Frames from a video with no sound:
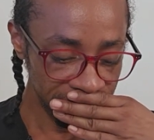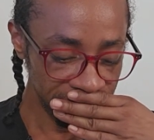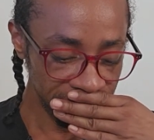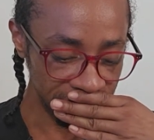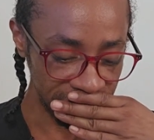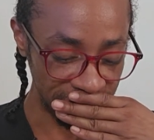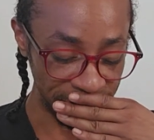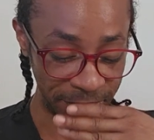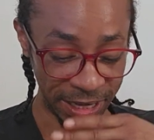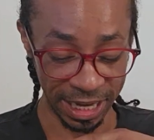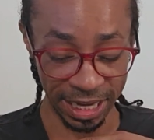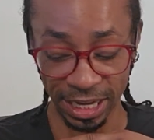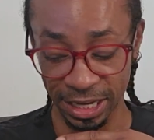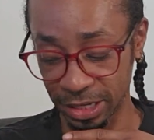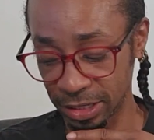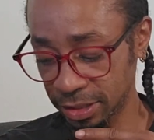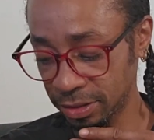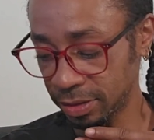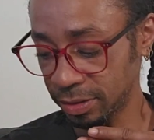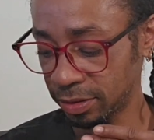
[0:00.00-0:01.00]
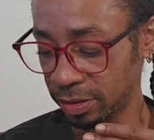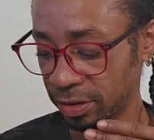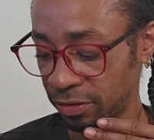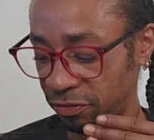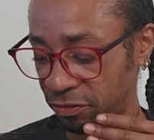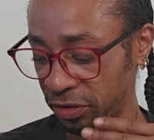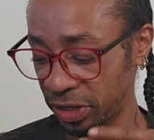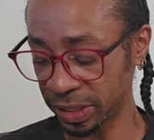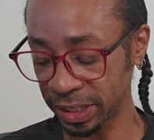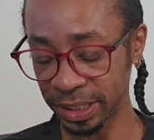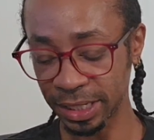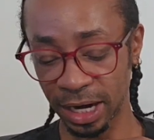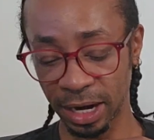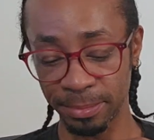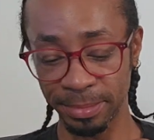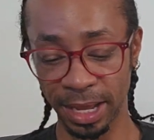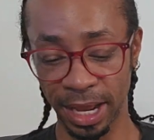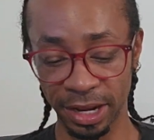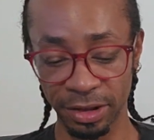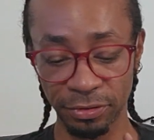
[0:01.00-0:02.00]
Okay, the feeling that
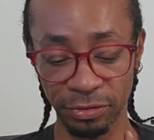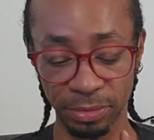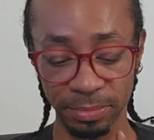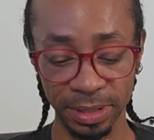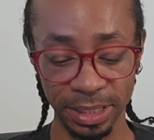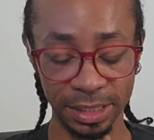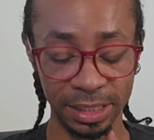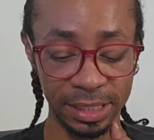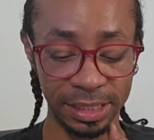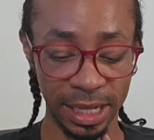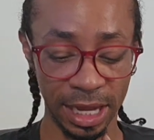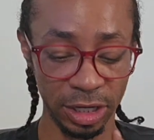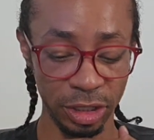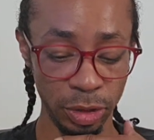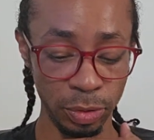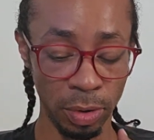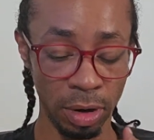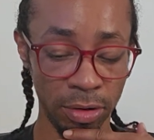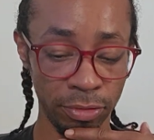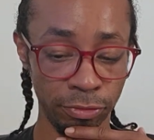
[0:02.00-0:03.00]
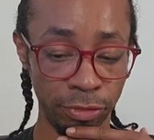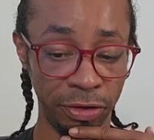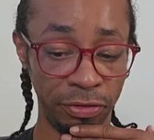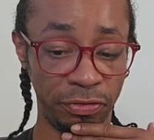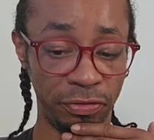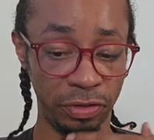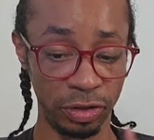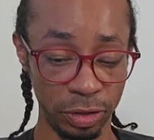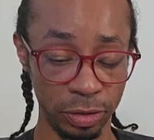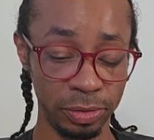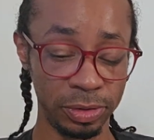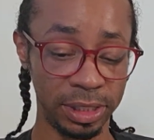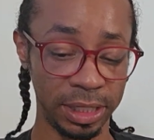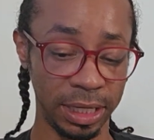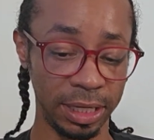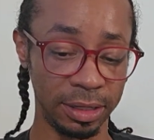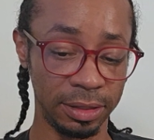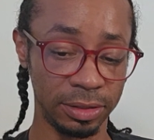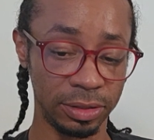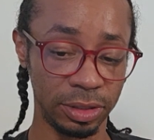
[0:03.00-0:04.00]
I'm getting from this is that you are
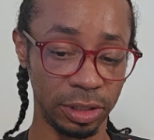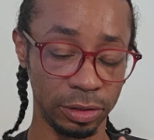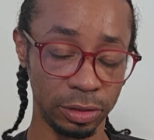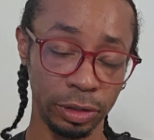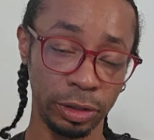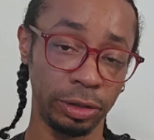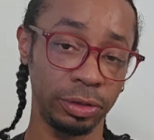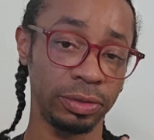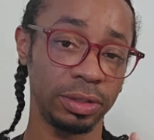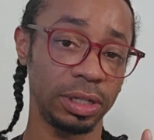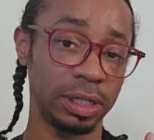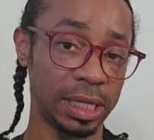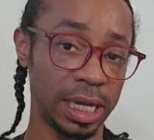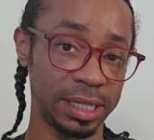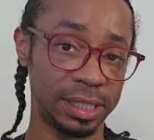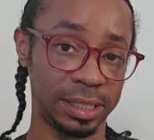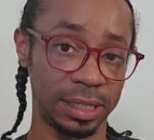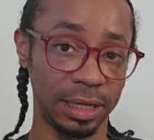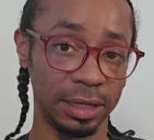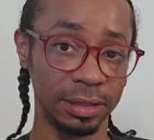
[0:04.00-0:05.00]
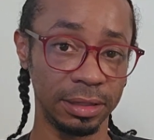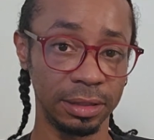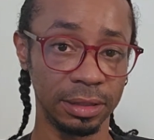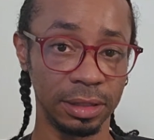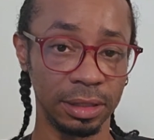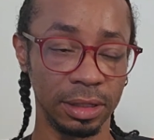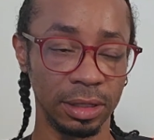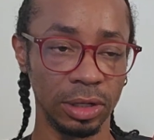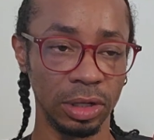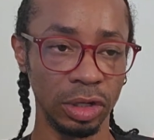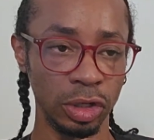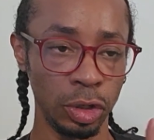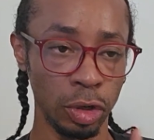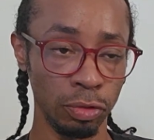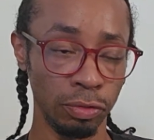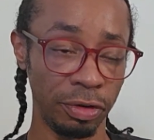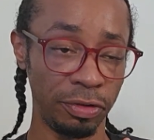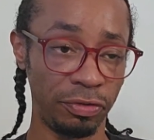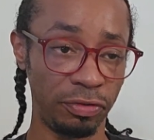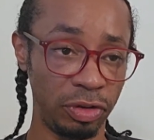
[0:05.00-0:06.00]
refusing to learn the lesson. You're
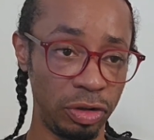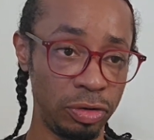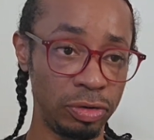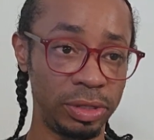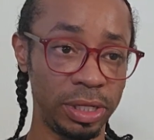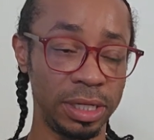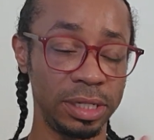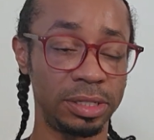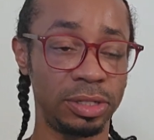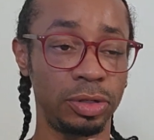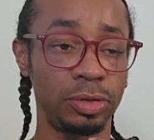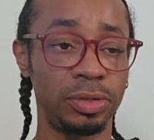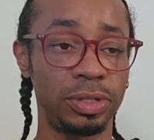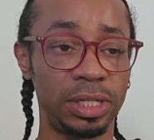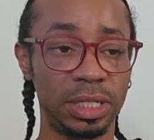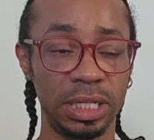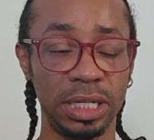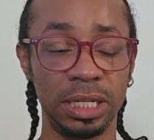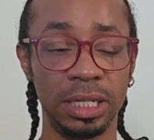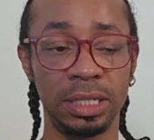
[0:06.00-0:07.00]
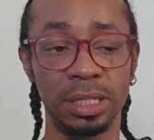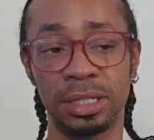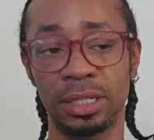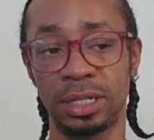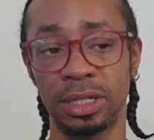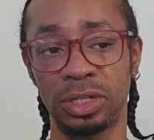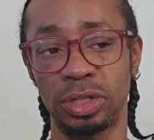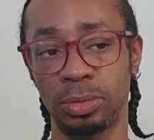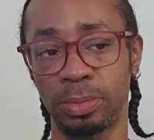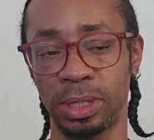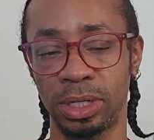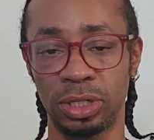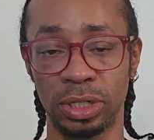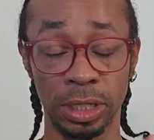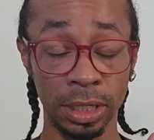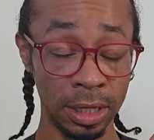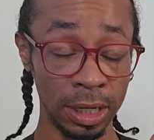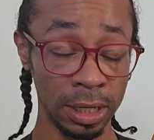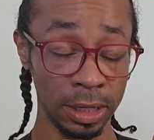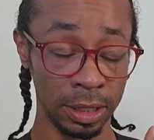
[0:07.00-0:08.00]
refusing to see the situation,
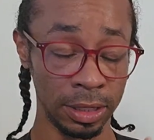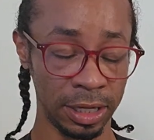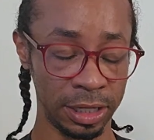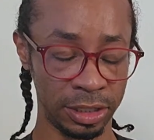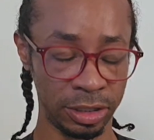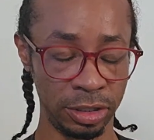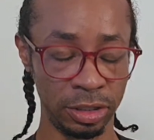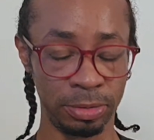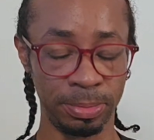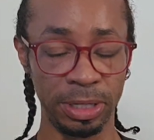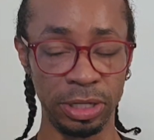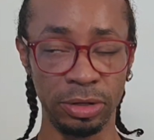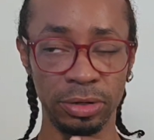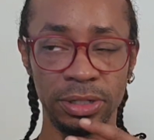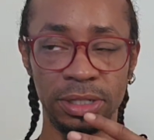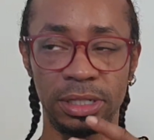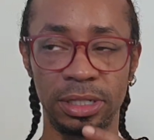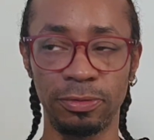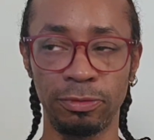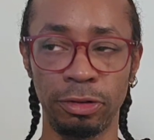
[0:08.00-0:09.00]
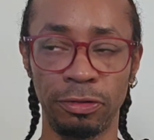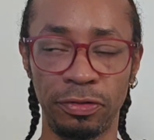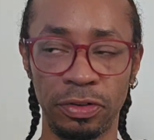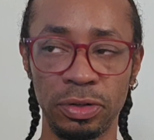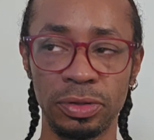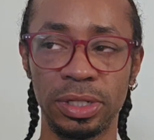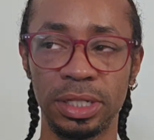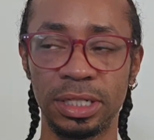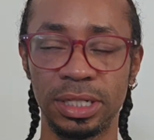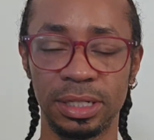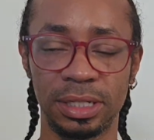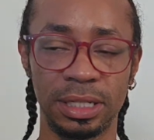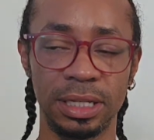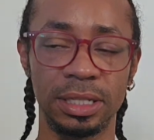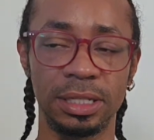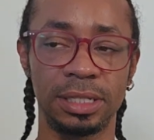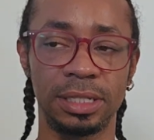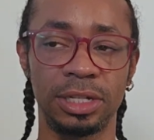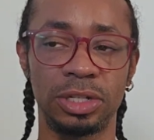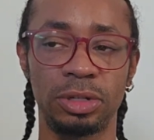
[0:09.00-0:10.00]
you're refusing to see
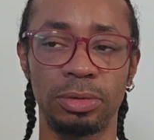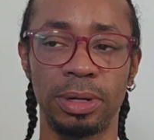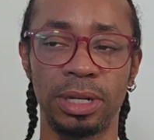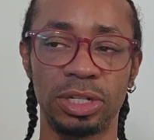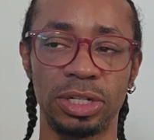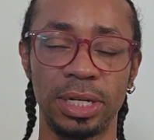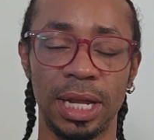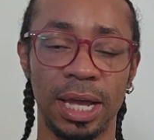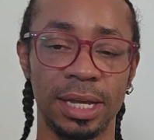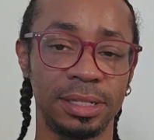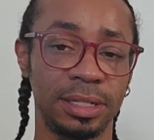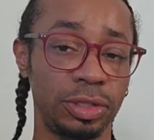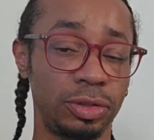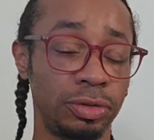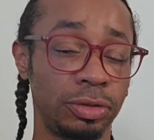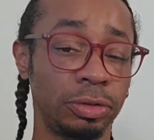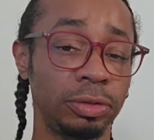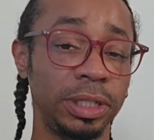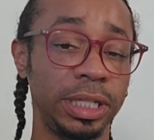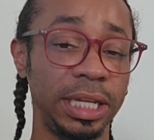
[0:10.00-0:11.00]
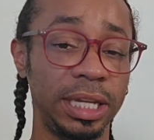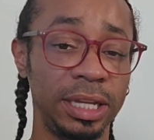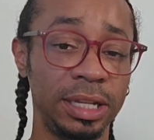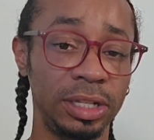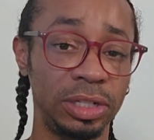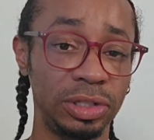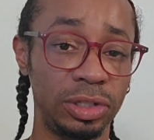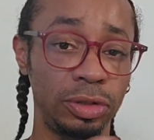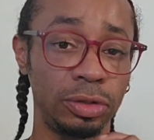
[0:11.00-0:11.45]
the situation as it truly is.